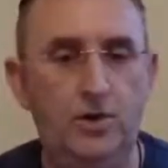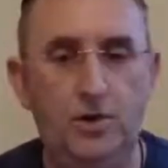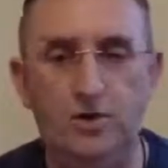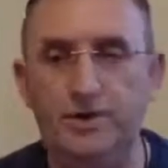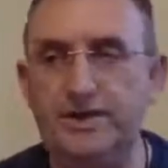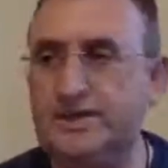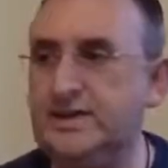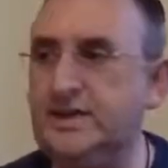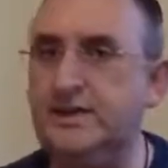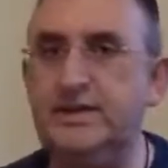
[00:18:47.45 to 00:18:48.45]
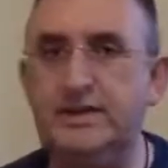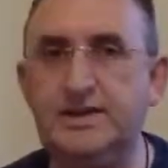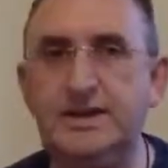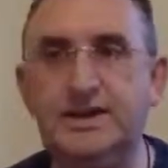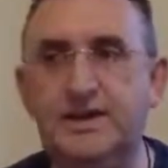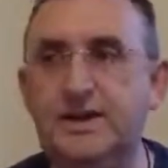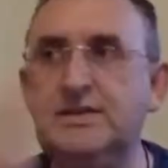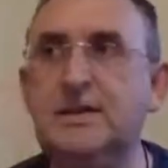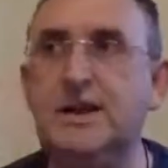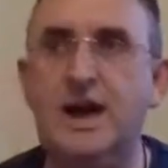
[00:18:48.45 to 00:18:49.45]
all these synchronistic
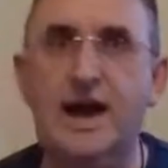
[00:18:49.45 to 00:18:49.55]
things that are